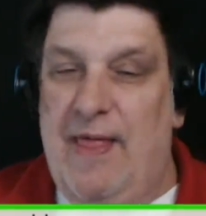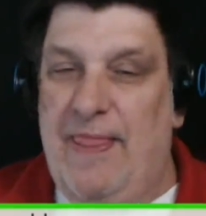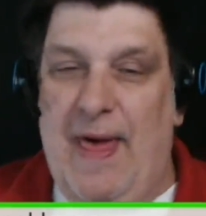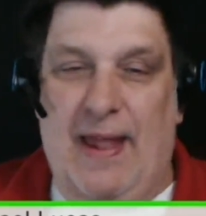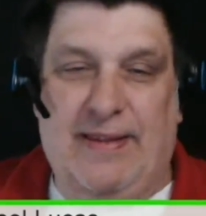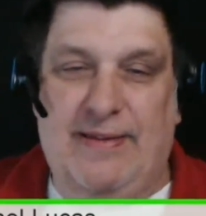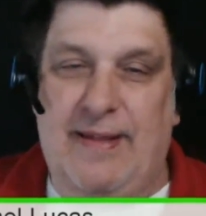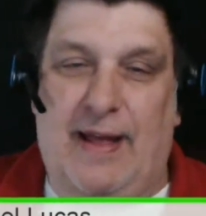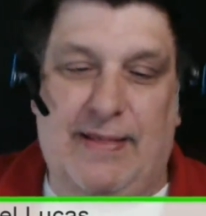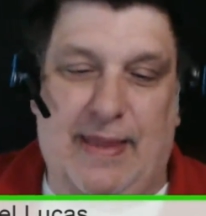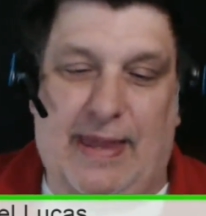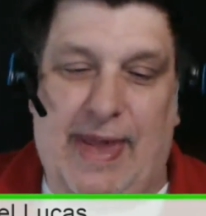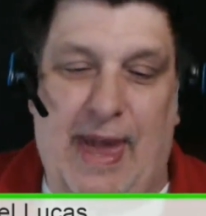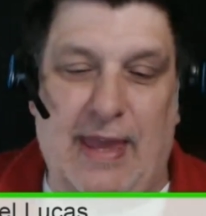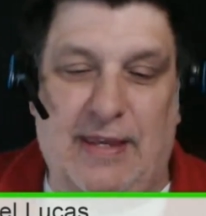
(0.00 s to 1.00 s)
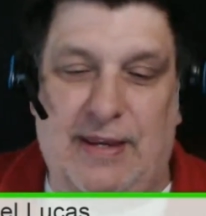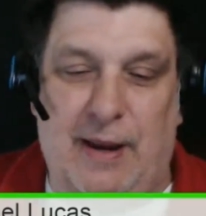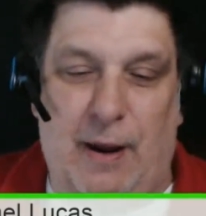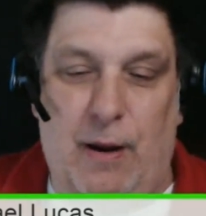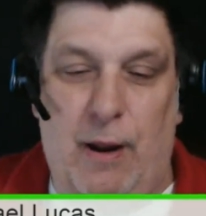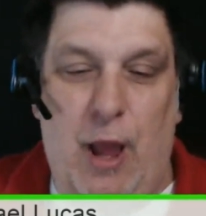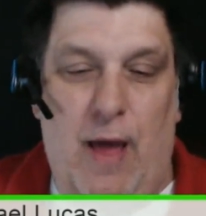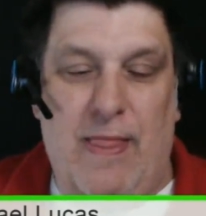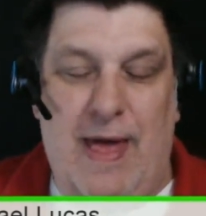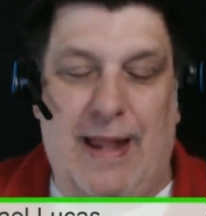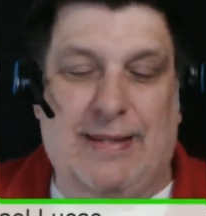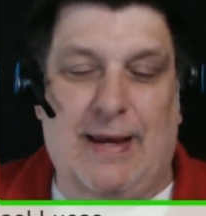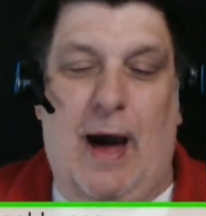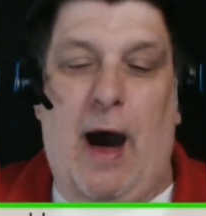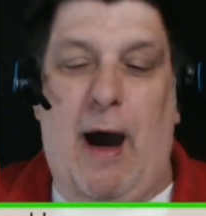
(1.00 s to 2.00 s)
That's not the case here.
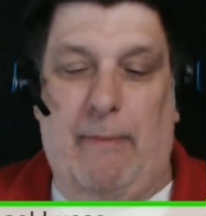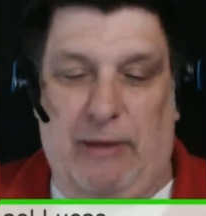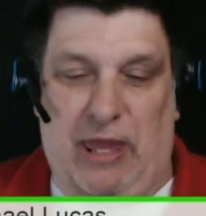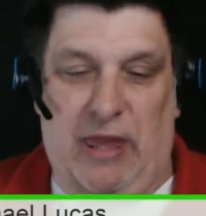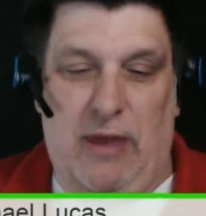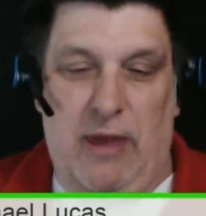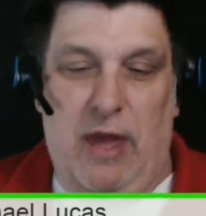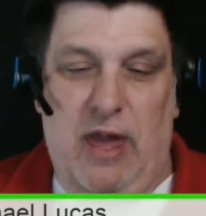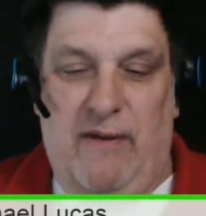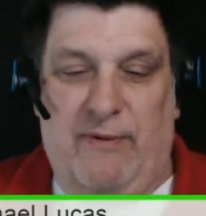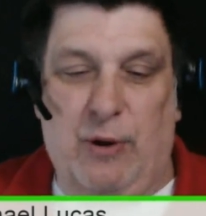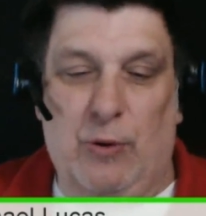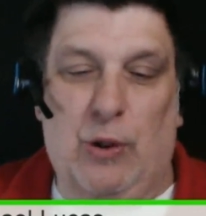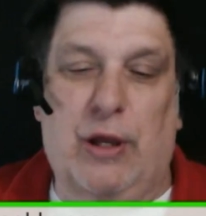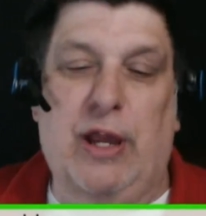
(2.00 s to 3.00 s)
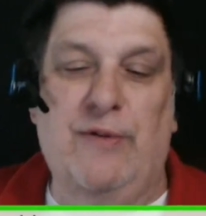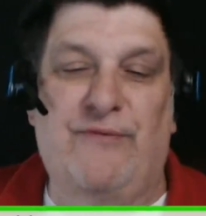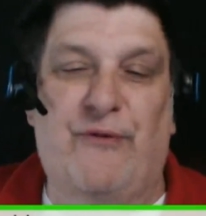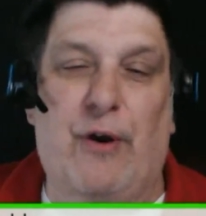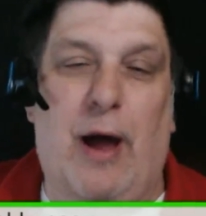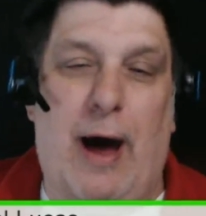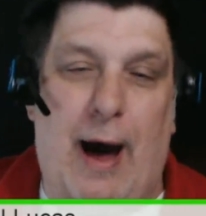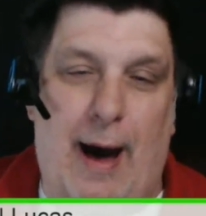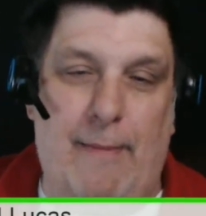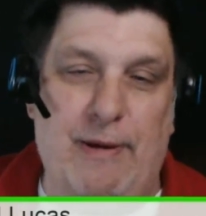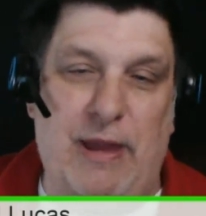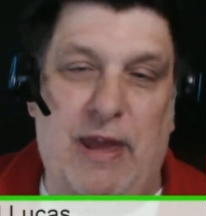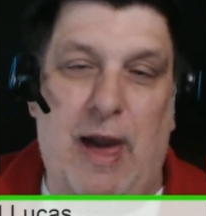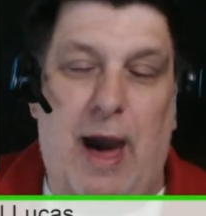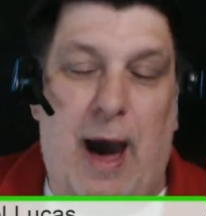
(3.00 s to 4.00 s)
That's a hobby. If you're looking for a
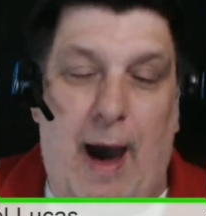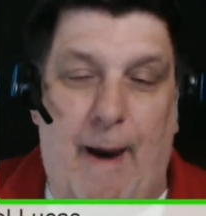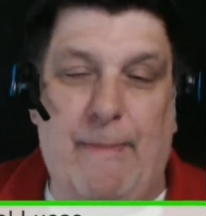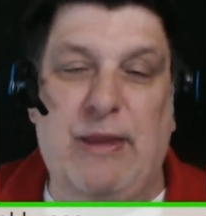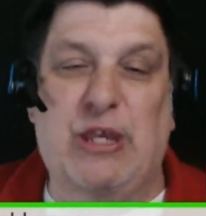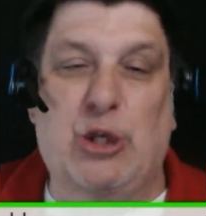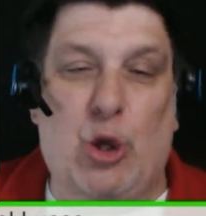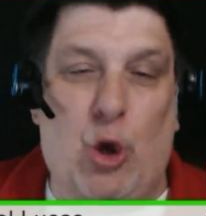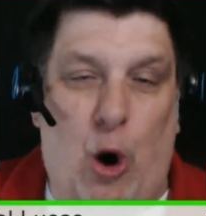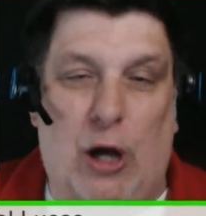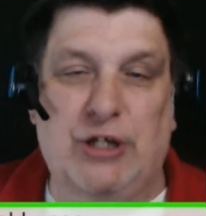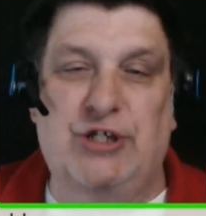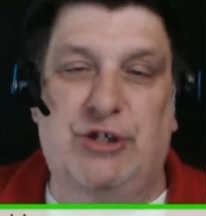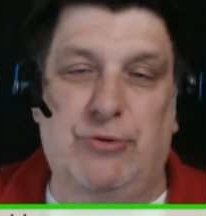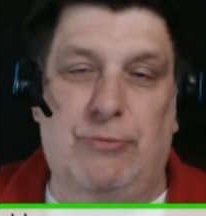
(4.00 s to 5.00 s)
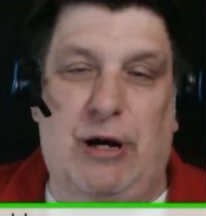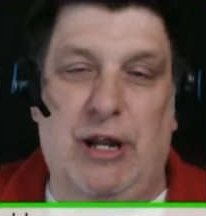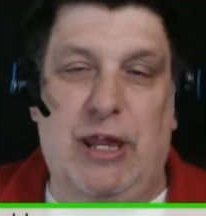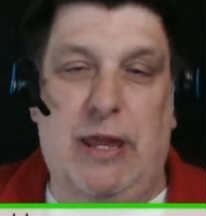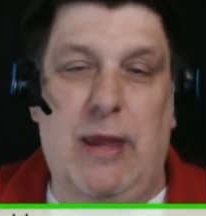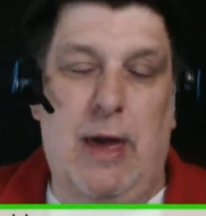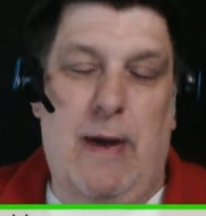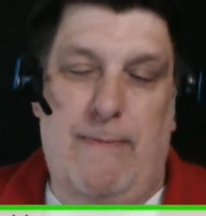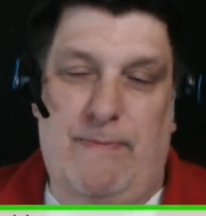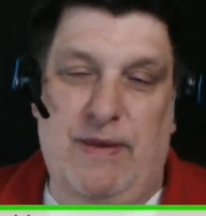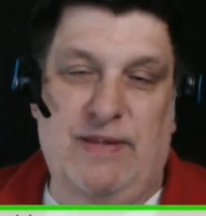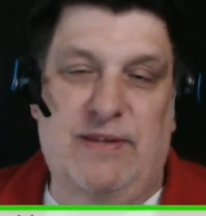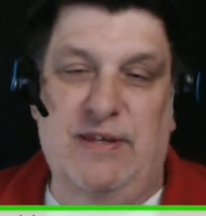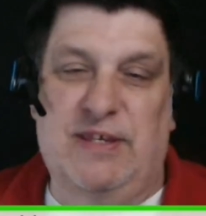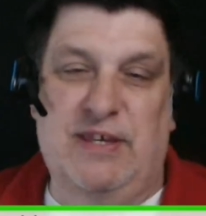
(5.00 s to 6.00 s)
hobby, hobbies cost you money,
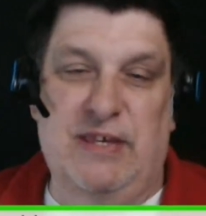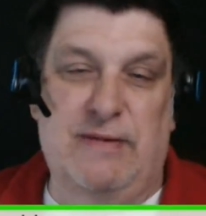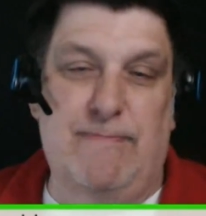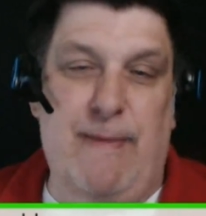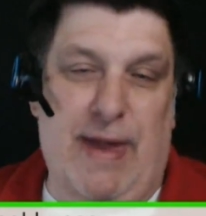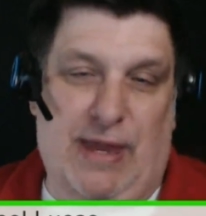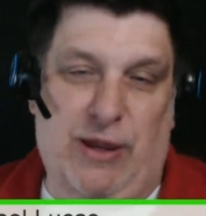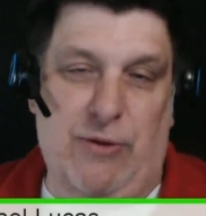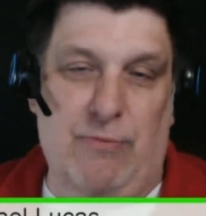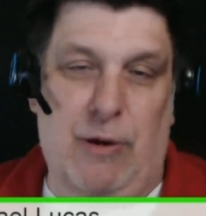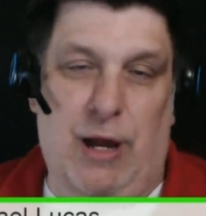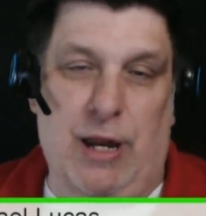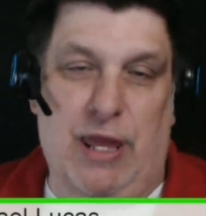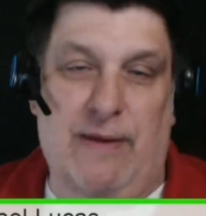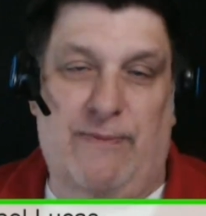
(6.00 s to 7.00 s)
businesses make you money.